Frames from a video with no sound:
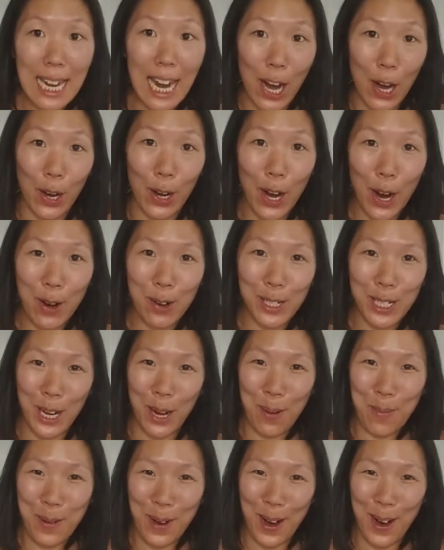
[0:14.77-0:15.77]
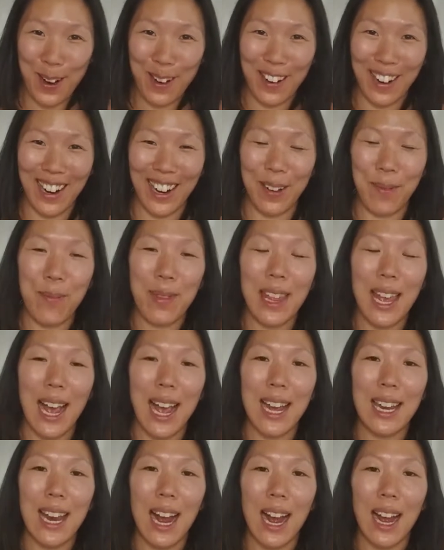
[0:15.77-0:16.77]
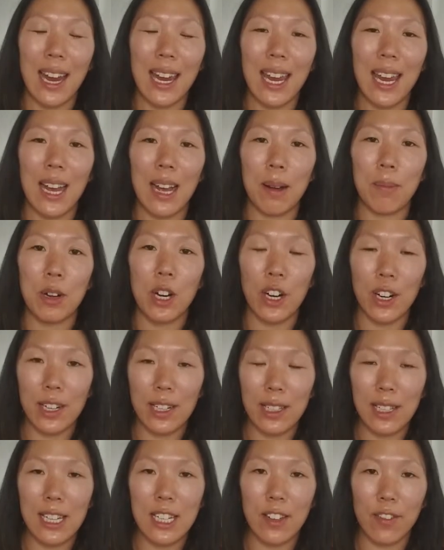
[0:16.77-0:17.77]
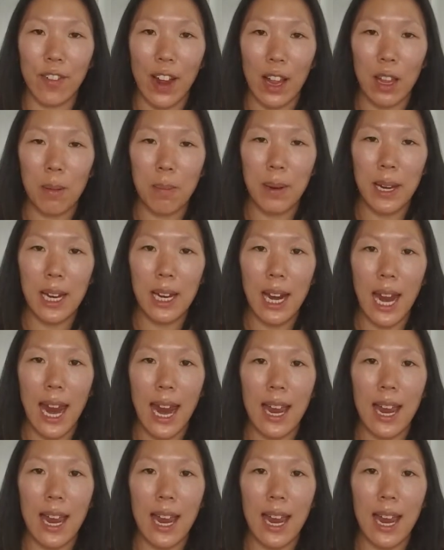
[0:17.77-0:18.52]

coaching program that I am currently developing